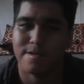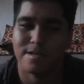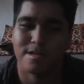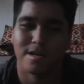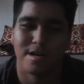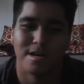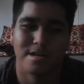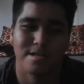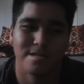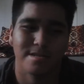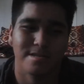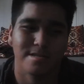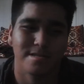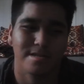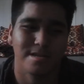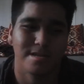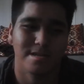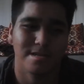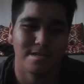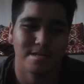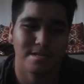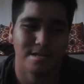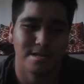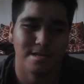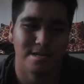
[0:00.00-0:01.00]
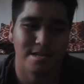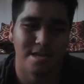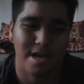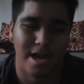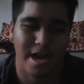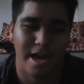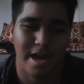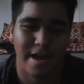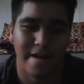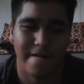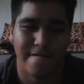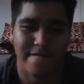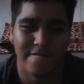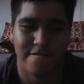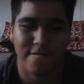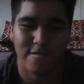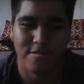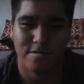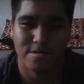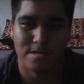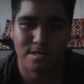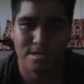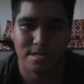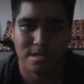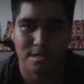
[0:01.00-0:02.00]
other things like air
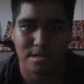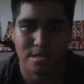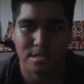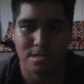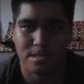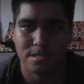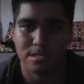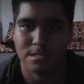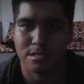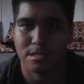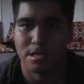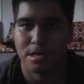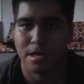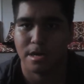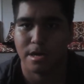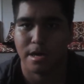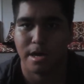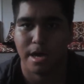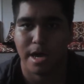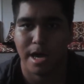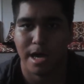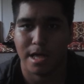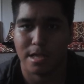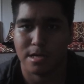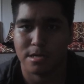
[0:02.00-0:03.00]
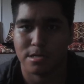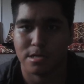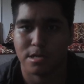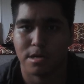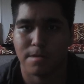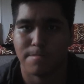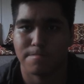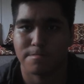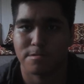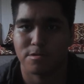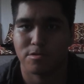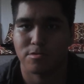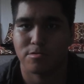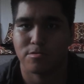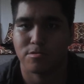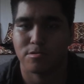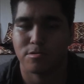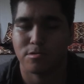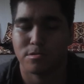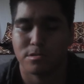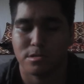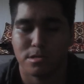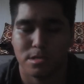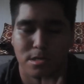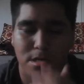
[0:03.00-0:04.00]
forces,
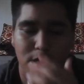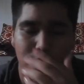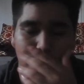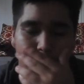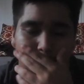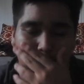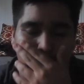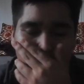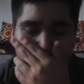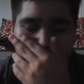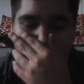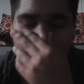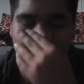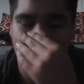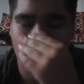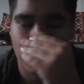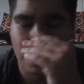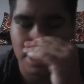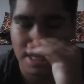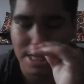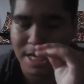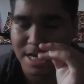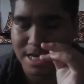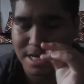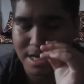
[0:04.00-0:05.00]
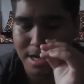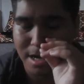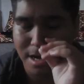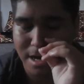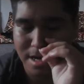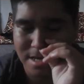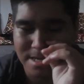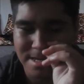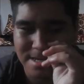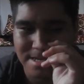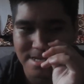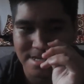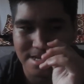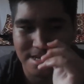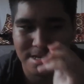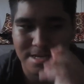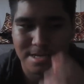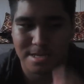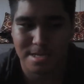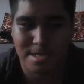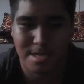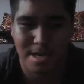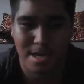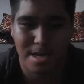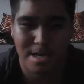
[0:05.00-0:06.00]
helicopters, and also like other
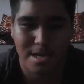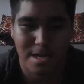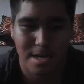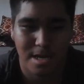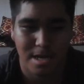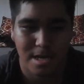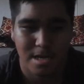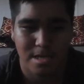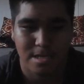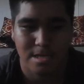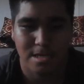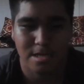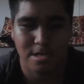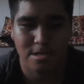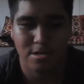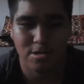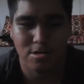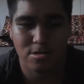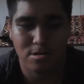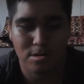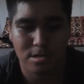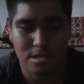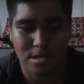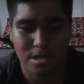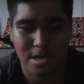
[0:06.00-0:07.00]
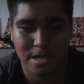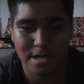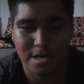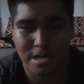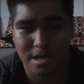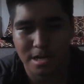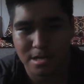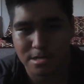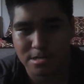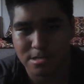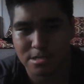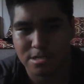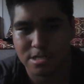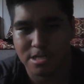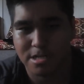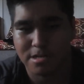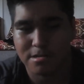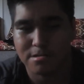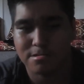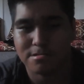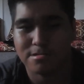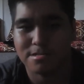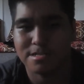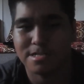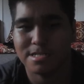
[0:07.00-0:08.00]
things that they took, like
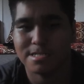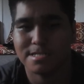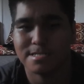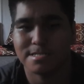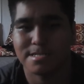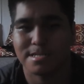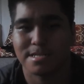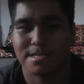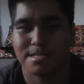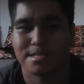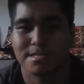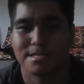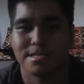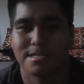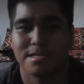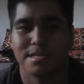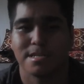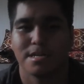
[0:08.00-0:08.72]
artilleries and